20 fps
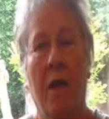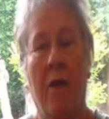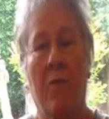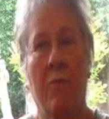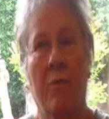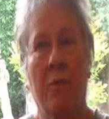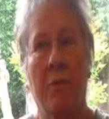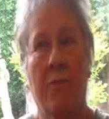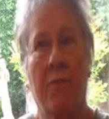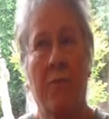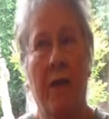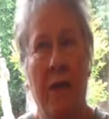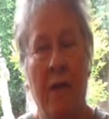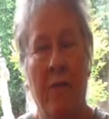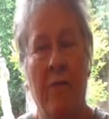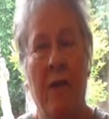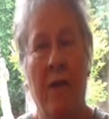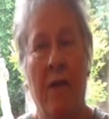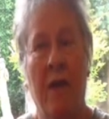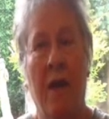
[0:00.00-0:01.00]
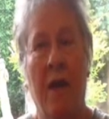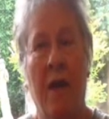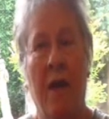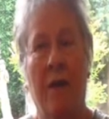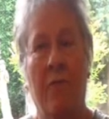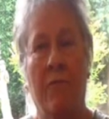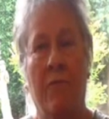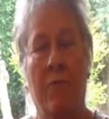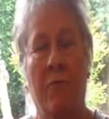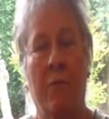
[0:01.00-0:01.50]
it was very, very
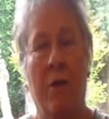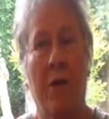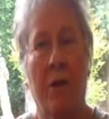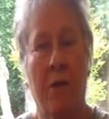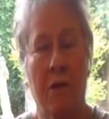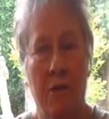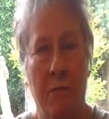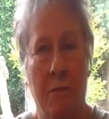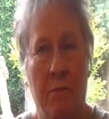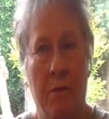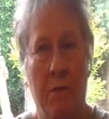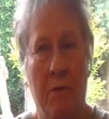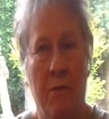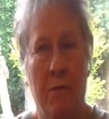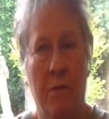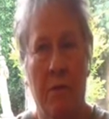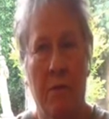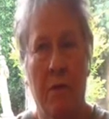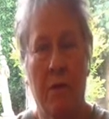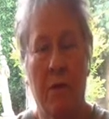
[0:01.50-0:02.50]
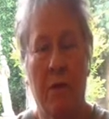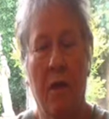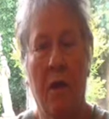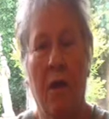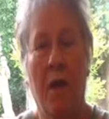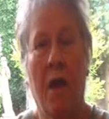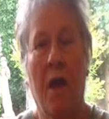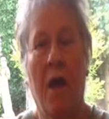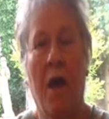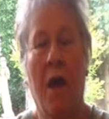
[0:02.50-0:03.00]
hard for my husband
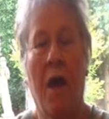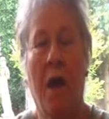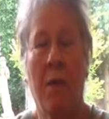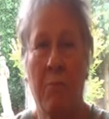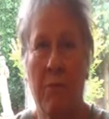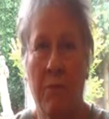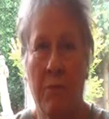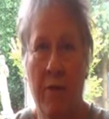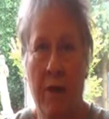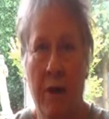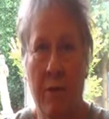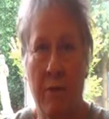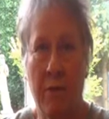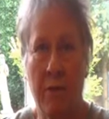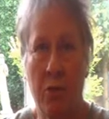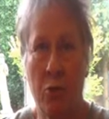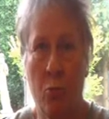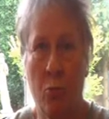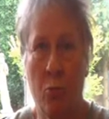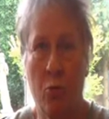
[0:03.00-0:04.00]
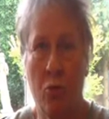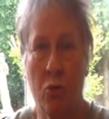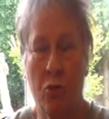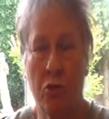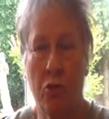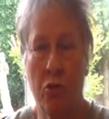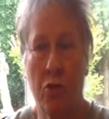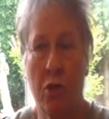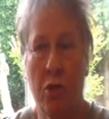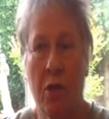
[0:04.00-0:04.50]
and my family to
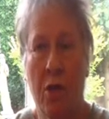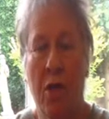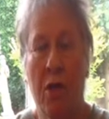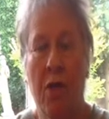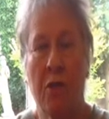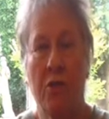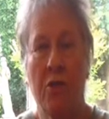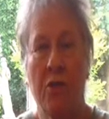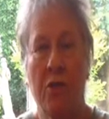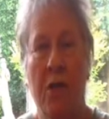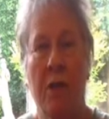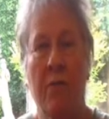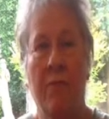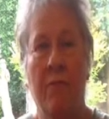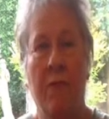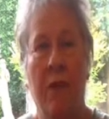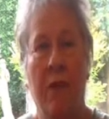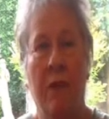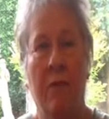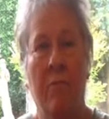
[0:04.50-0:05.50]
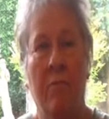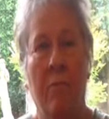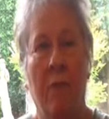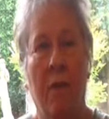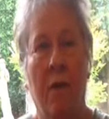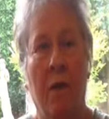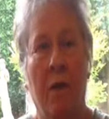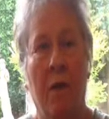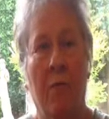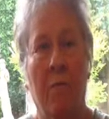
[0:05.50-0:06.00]
watch. Geoffrey,
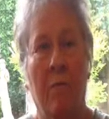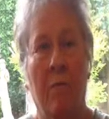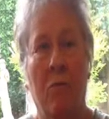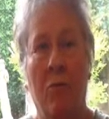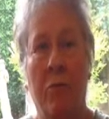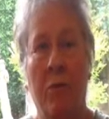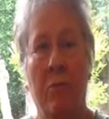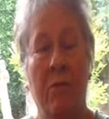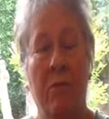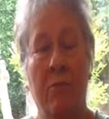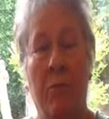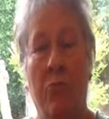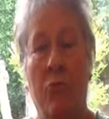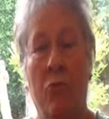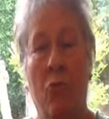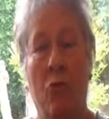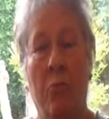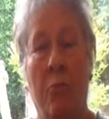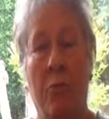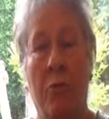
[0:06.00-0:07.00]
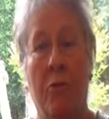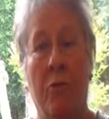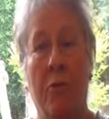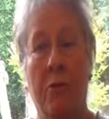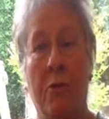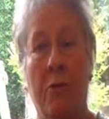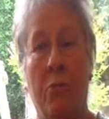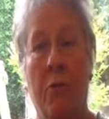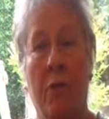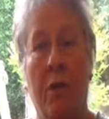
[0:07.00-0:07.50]
well, he was my rock,
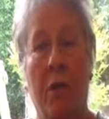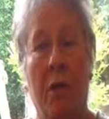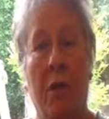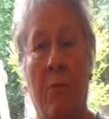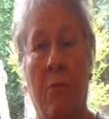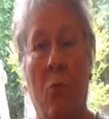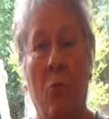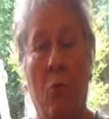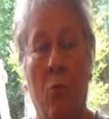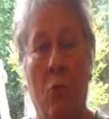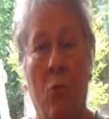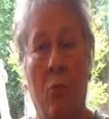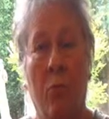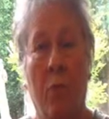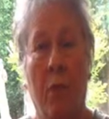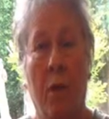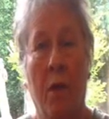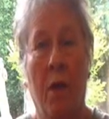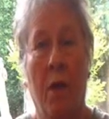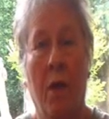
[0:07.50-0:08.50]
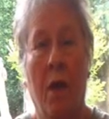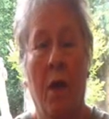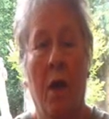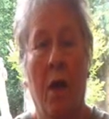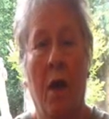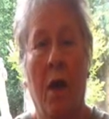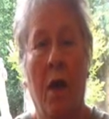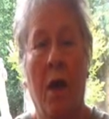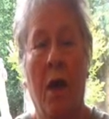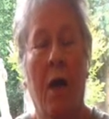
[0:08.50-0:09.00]
because when I came home,
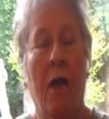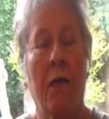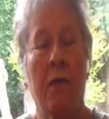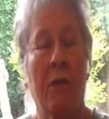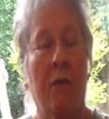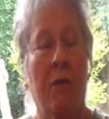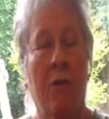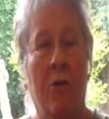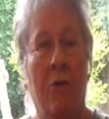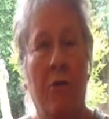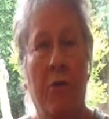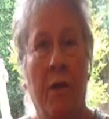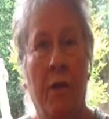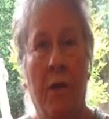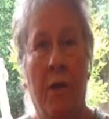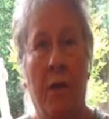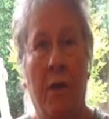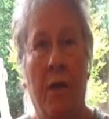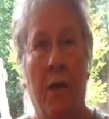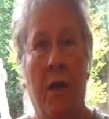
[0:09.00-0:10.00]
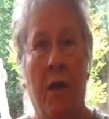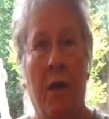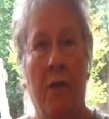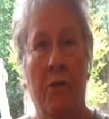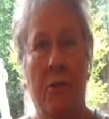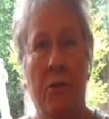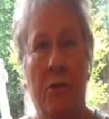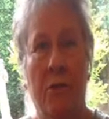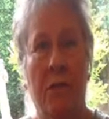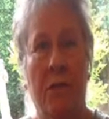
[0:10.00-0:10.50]
I did nothing. I
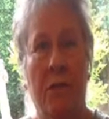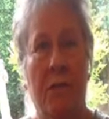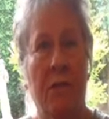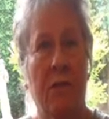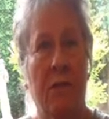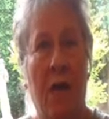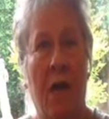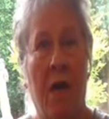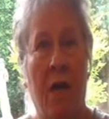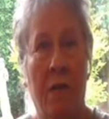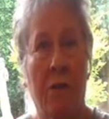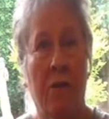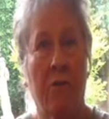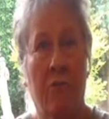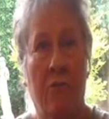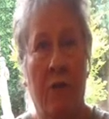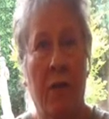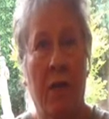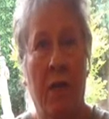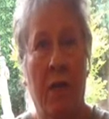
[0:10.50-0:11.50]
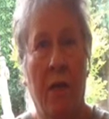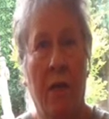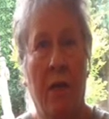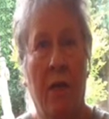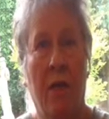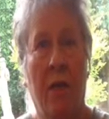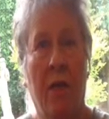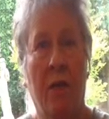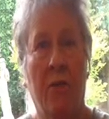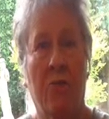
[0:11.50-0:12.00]
just sat, really,
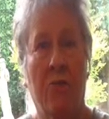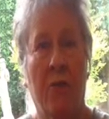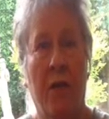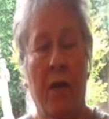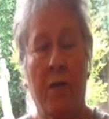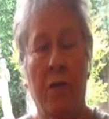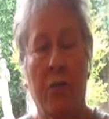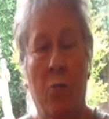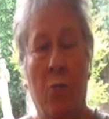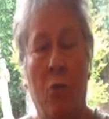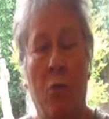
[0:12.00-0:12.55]
and tried to